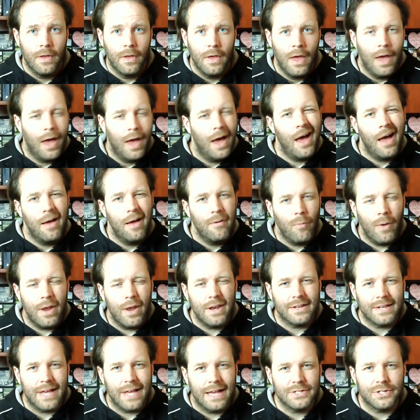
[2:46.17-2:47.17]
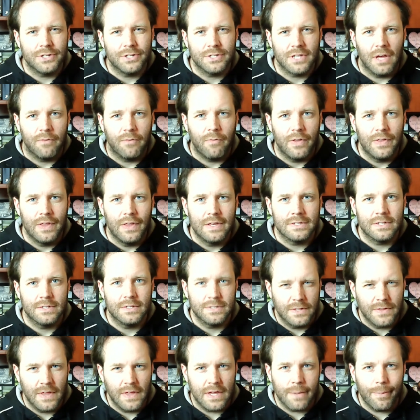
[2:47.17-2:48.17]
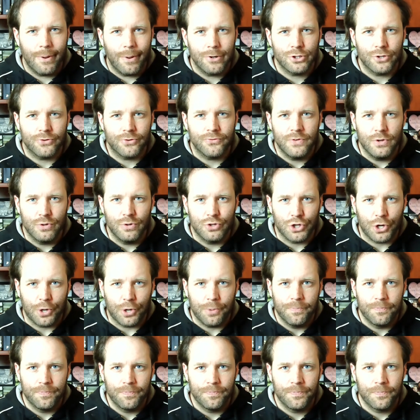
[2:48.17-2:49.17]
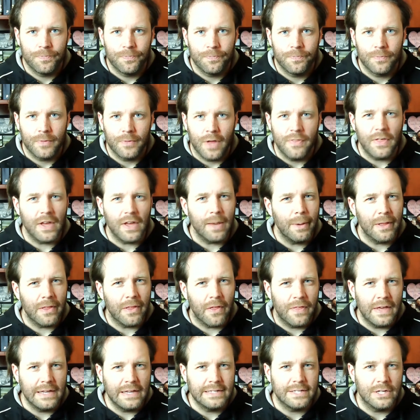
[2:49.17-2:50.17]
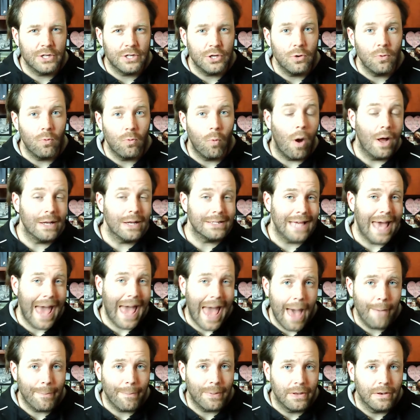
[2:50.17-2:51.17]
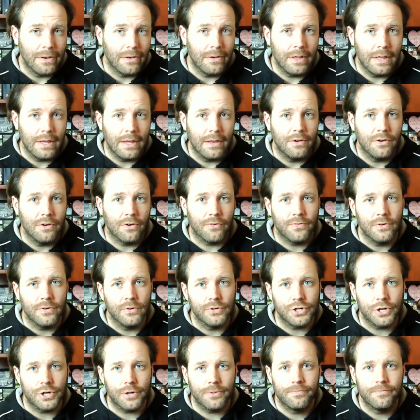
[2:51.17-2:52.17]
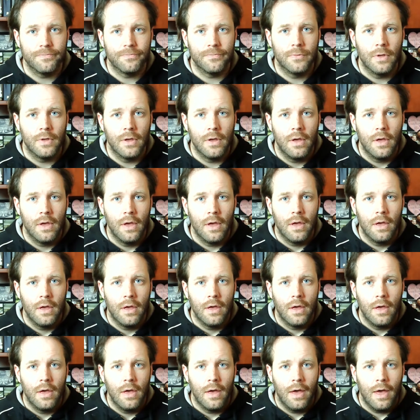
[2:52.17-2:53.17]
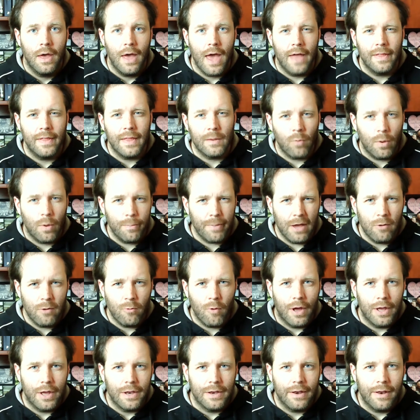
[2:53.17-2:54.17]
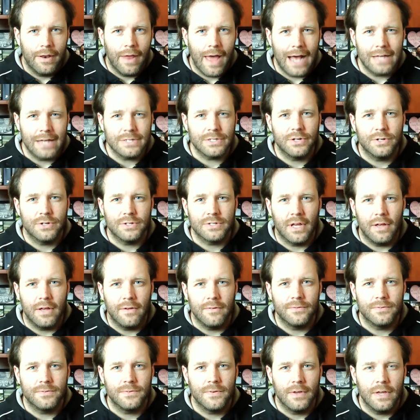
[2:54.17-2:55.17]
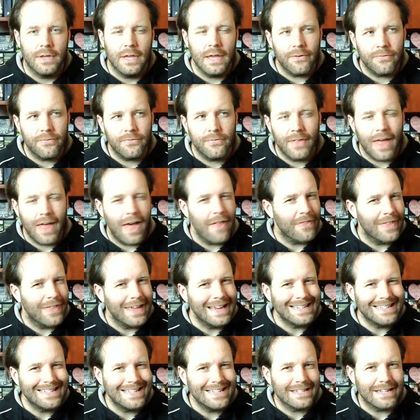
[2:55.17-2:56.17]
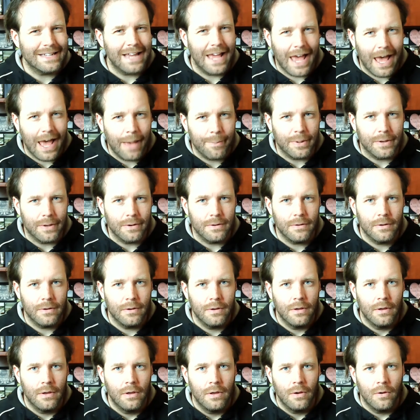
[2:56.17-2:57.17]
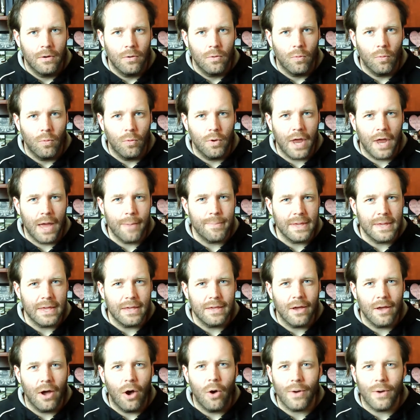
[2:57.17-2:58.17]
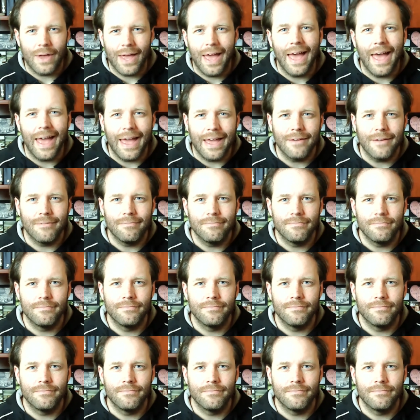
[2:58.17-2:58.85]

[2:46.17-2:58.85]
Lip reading: A way to test yourself on this is to think about your future and think about the things that you want to happen in your future. And then one by one, ask yourself, if that thing didn't happen, would I be okay?